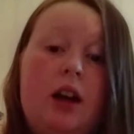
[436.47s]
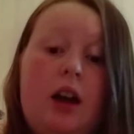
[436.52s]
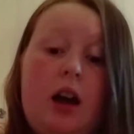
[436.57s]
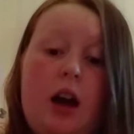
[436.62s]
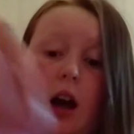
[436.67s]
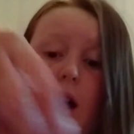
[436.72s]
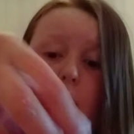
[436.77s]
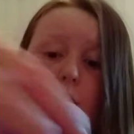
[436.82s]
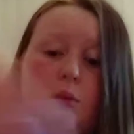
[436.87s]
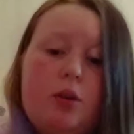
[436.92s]

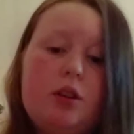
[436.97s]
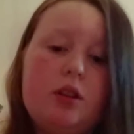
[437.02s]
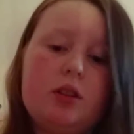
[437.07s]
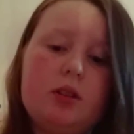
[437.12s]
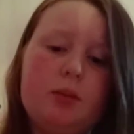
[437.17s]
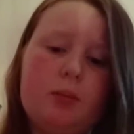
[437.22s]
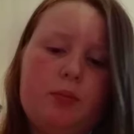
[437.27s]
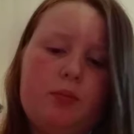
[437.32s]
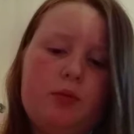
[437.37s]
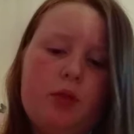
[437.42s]
I want to
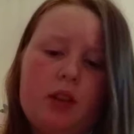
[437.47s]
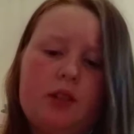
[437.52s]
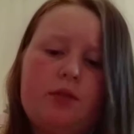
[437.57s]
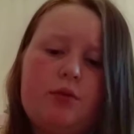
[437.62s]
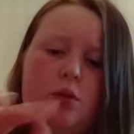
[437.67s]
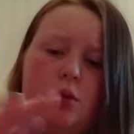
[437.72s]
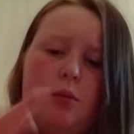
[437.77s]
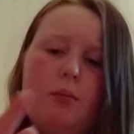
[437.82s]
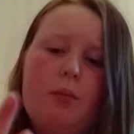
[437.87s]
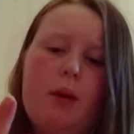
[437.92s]

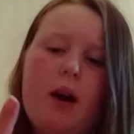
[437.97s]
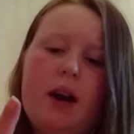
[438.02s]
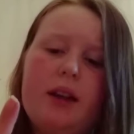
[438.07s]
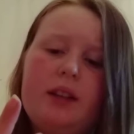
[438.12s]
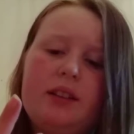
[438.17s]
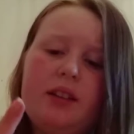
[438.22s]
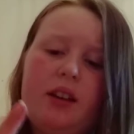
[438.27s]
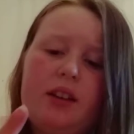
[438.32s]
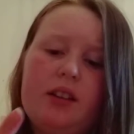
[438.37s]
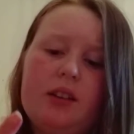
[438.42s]
transform my
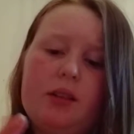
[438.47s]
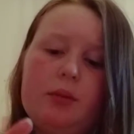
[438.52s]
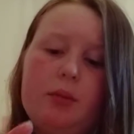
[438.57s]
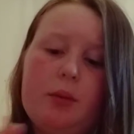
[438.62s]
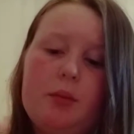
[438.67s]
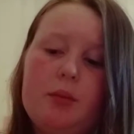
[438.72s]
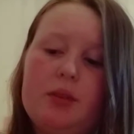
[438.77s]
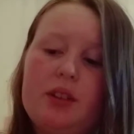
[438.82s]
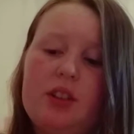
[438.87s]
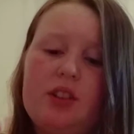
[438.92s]
side of the room,
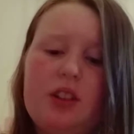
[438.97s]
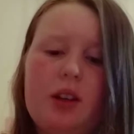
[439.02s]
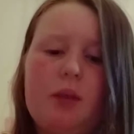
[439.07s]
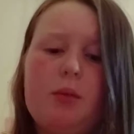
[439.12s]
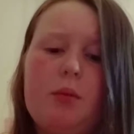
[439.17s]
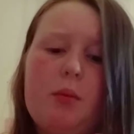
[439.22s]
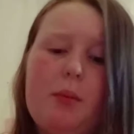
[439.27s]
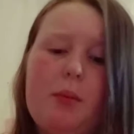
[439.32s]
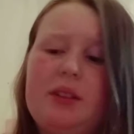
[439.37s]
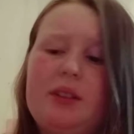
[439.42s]
because I share a room
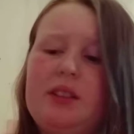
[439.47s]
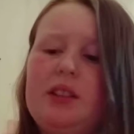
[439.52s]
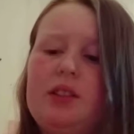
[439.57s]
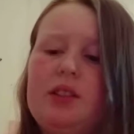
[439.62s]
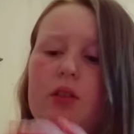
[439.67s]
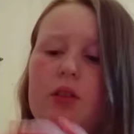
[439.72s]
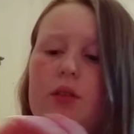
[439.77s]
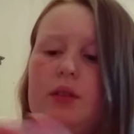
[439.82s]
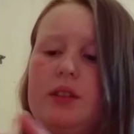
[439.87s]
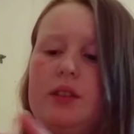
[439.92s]
with my sister
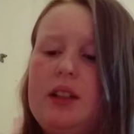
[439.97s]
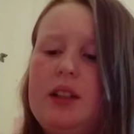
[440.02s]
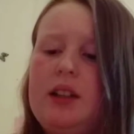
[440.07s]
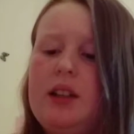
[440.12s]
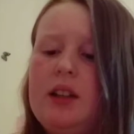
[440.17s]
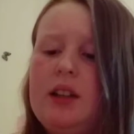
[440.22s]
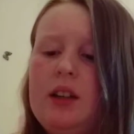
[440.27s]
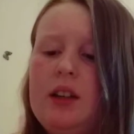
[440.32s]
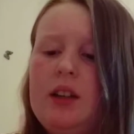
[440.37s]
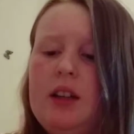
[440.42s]
obviously,
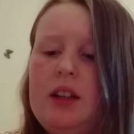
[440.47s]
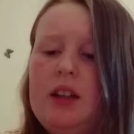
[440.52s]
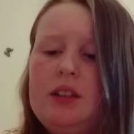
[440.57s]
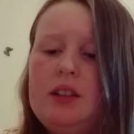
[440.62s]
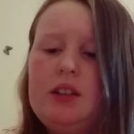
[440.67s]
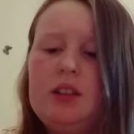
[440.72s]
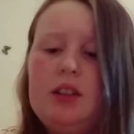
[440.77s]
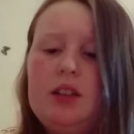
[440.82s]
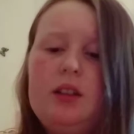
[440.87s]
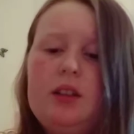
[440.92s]

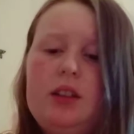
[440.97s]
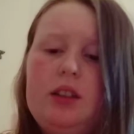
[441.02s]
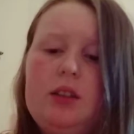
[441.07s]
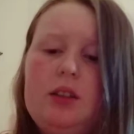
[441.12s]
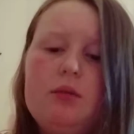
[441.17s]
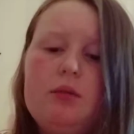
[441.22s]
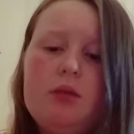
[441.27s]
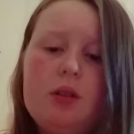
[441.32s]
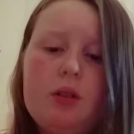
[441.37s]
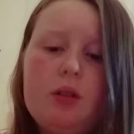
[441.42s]
to
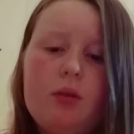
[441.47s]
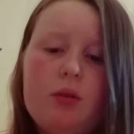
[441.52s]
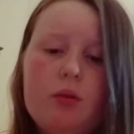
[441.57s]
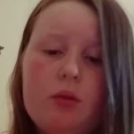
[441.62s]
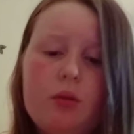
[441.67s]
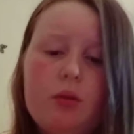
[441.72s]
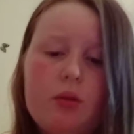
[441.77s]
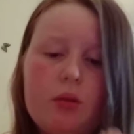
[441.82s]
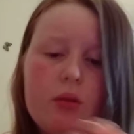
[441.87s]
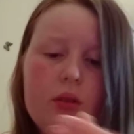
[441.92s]

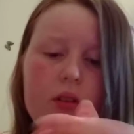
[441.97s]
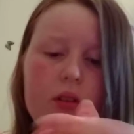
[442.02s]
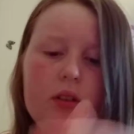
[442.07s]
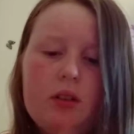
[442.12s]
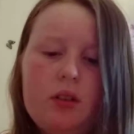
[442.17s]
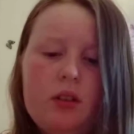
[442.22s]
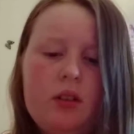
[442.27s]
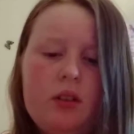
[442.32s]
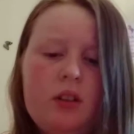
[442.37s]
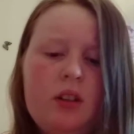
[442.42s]
unicorn,
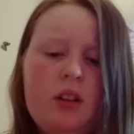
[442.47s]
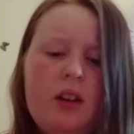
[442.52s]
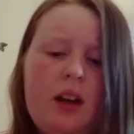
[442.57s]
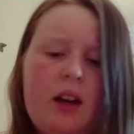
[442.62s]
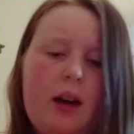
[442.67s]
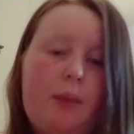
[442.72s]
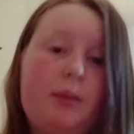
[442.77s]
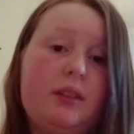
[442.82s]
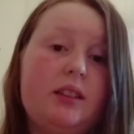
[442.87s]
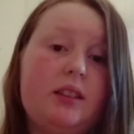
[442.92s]
and
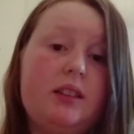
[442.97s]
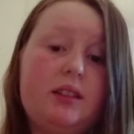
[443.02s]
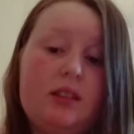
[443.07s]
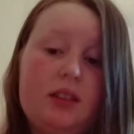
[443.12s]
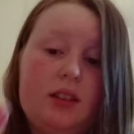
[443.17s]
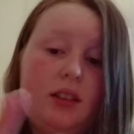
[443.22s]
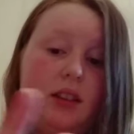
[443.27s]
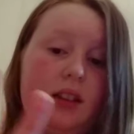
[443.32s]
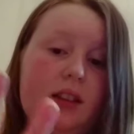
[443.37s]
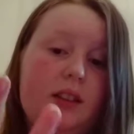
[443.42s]
my sister
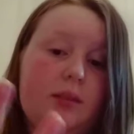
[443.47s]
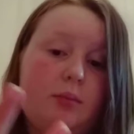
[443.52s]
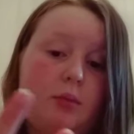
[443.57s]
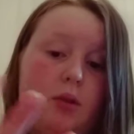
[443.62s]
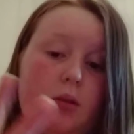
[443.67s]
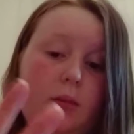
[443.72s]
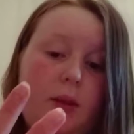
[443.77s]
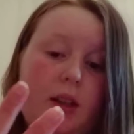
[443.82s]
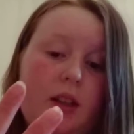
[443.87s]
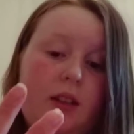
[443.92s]
likes
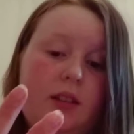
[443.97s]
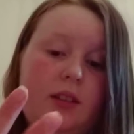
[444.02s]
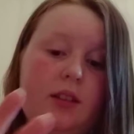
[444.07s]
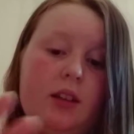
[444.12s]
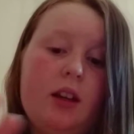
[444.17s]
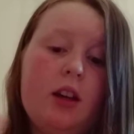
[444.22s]
mermaids.